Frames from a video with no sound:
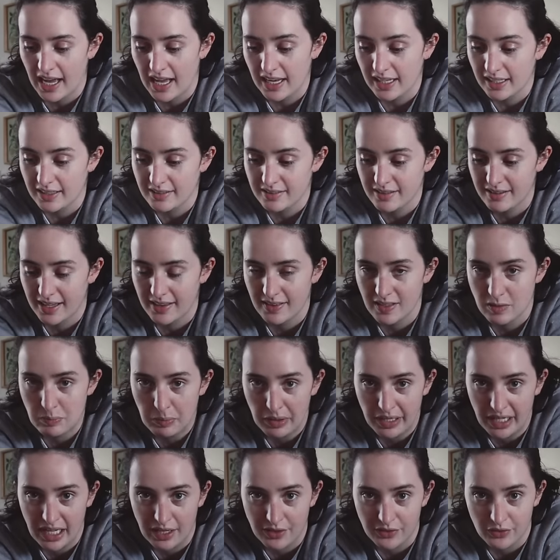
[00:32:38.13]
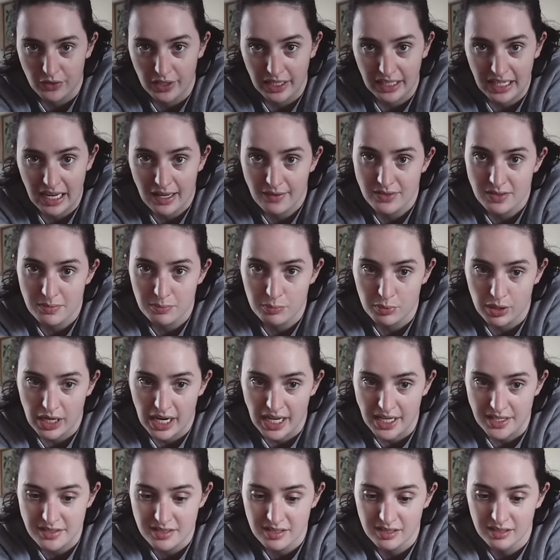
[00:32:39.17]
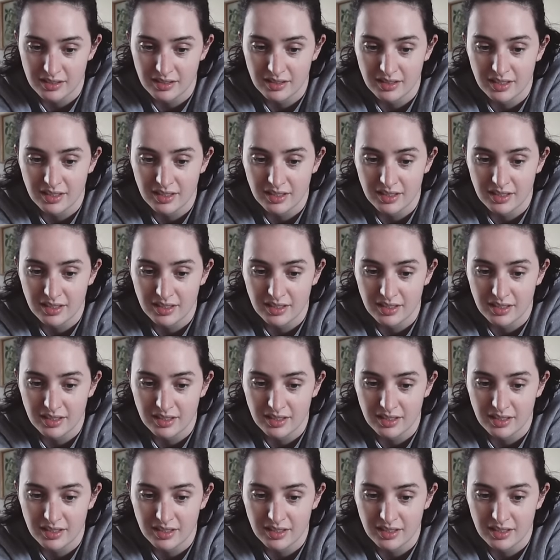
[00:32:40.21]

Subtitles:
Alex to take this bread out so I can have some bread